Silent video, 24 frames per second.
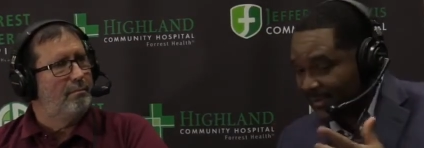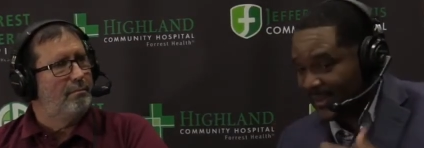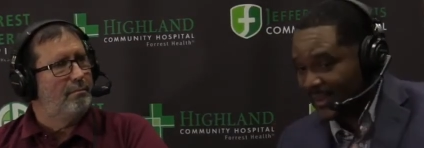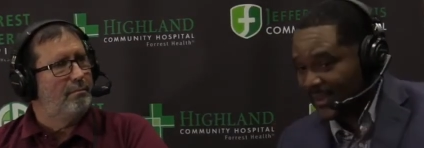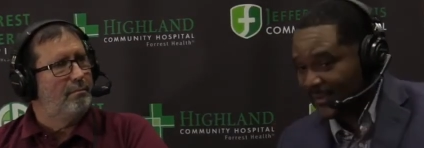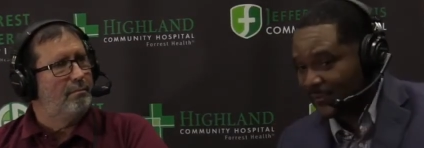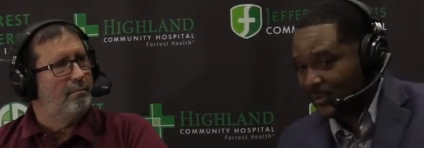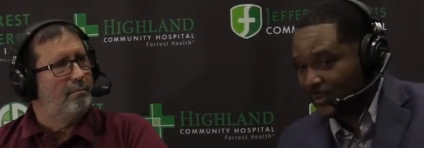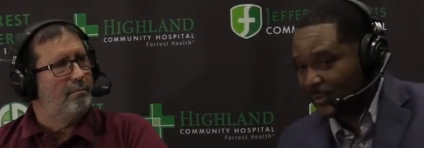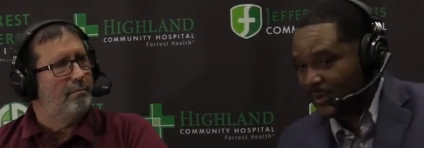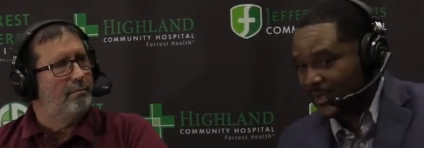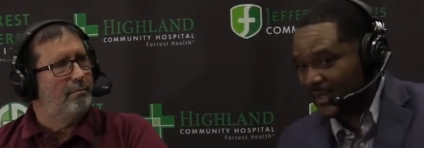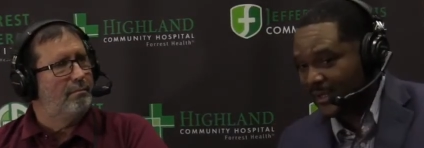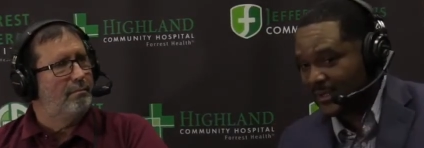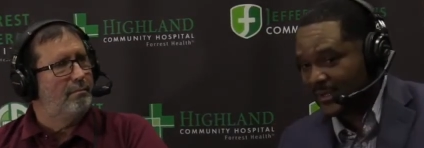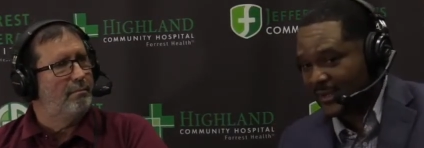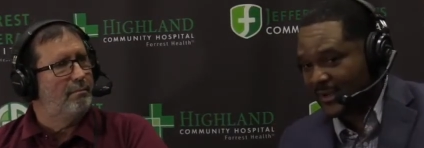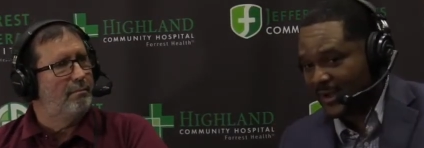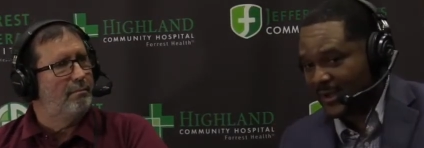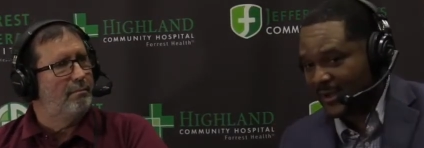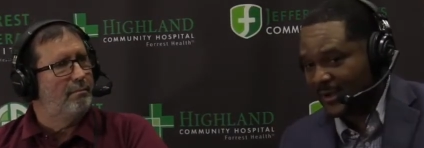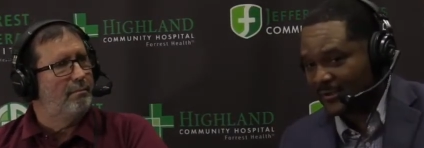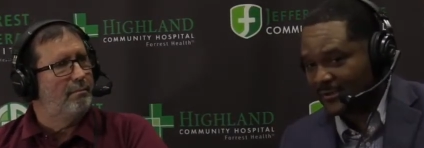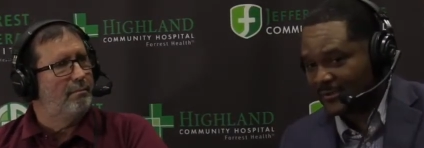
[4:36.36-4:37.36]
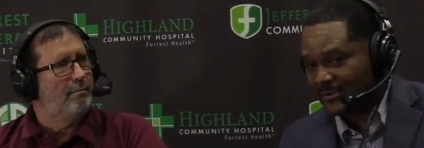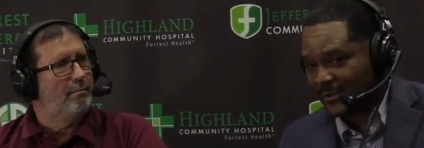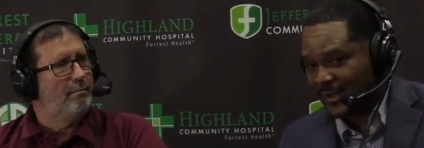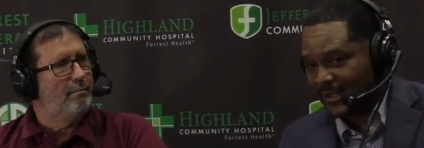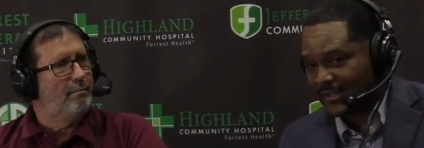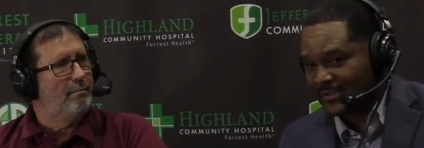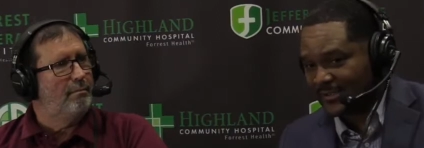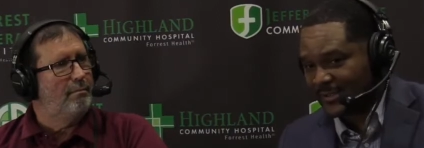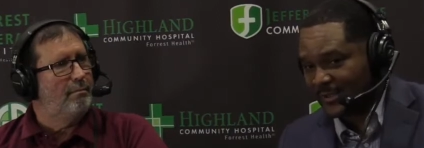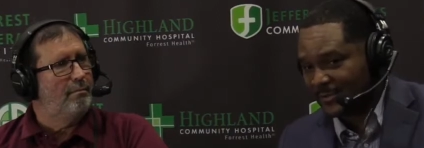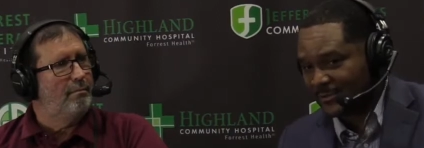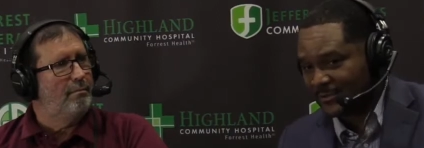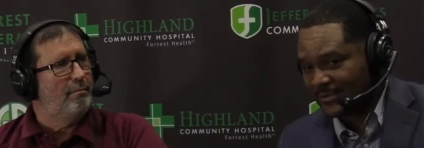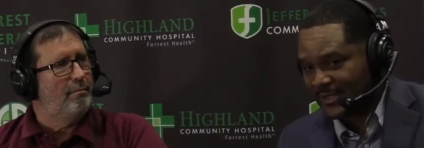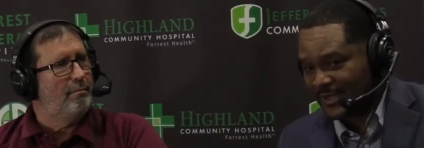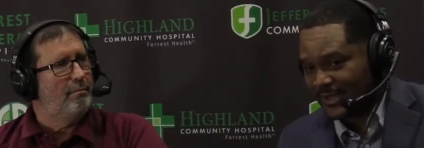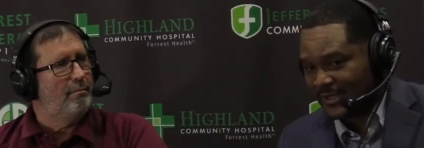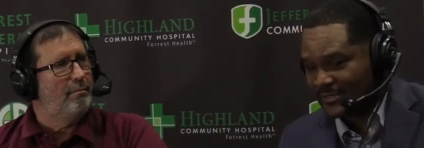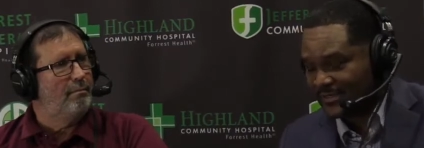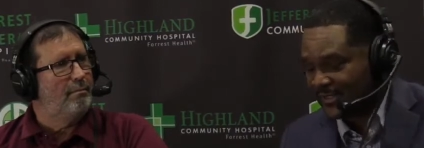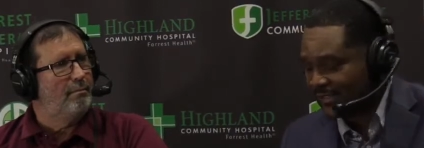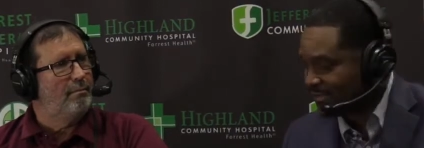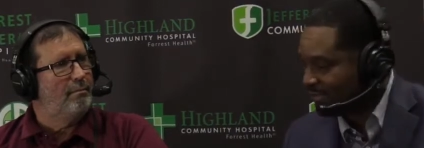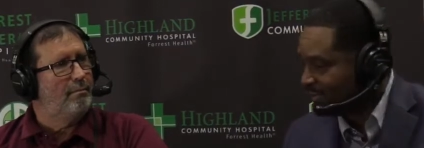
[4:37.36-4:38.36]
Speaker 1: think of a play to call, so I told
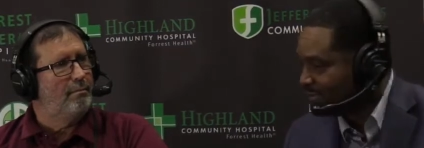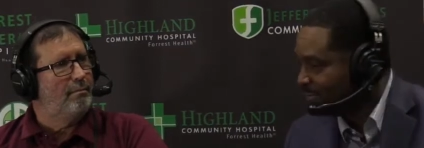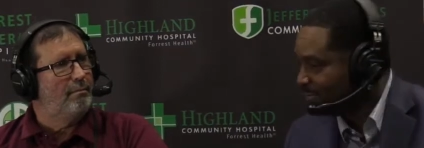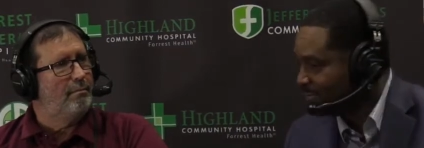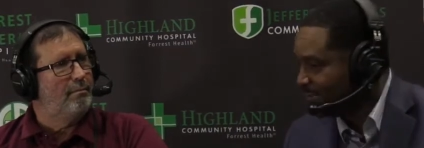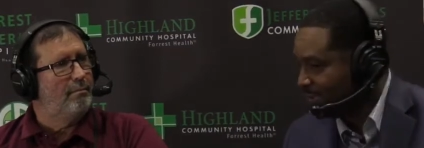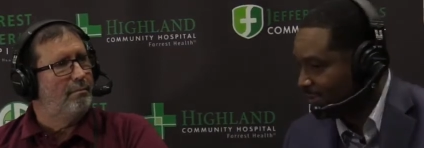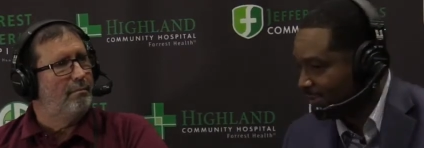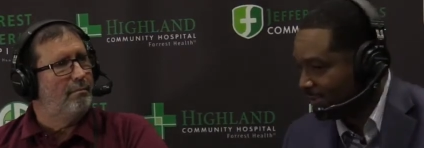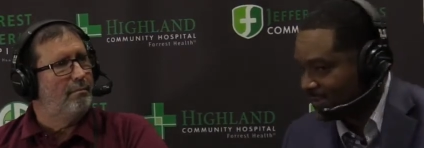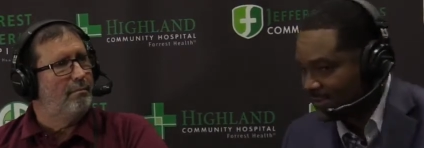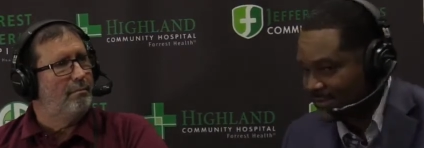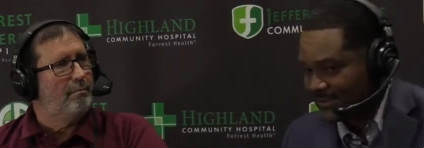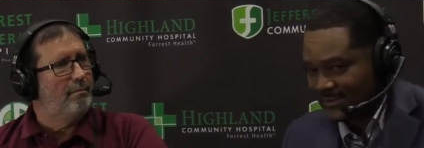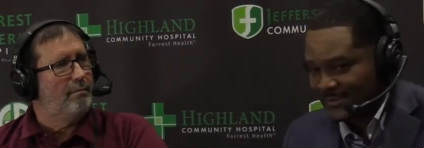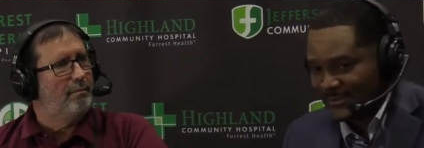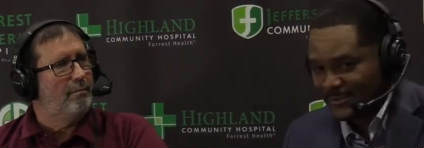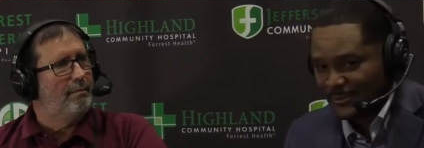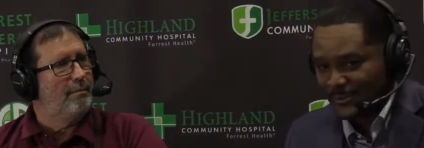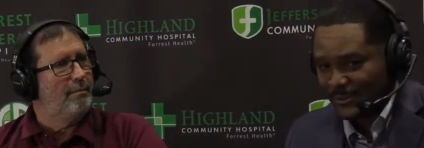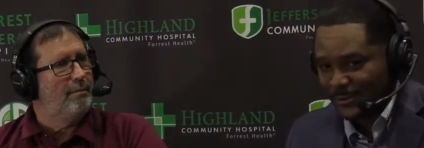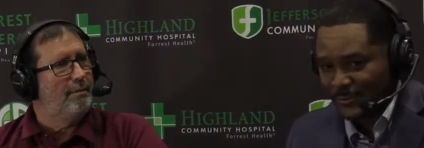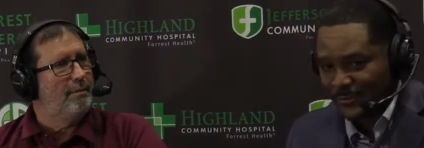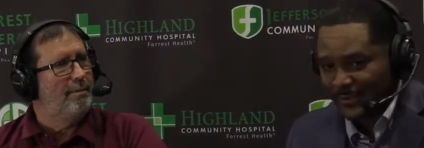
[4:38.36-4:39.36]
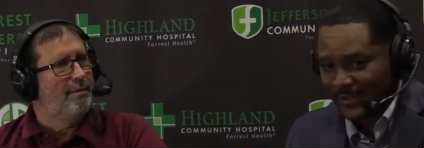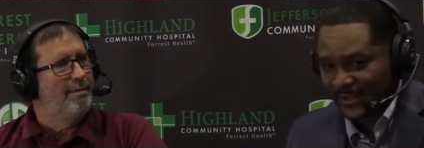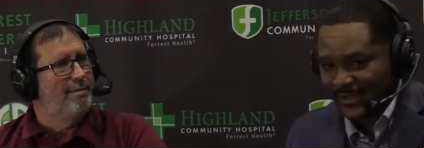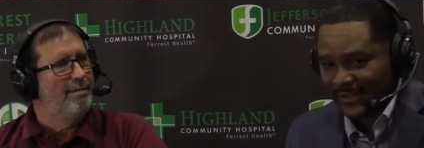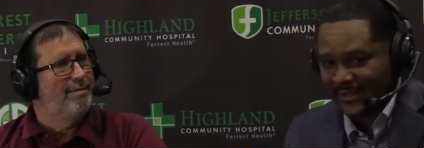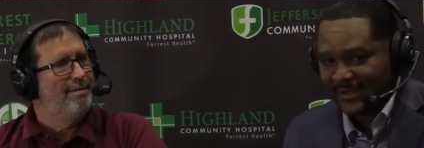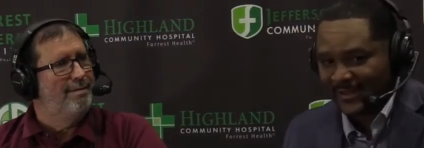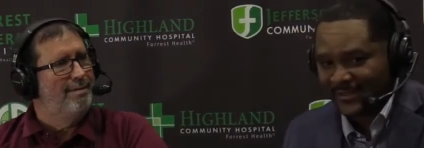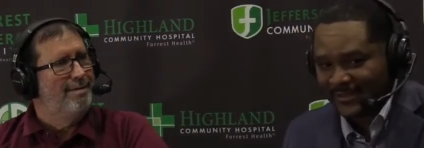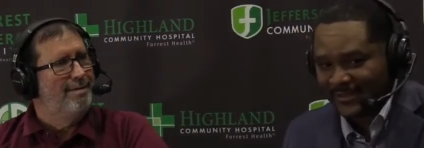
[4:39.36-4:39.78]
Tae just shoot the you know what?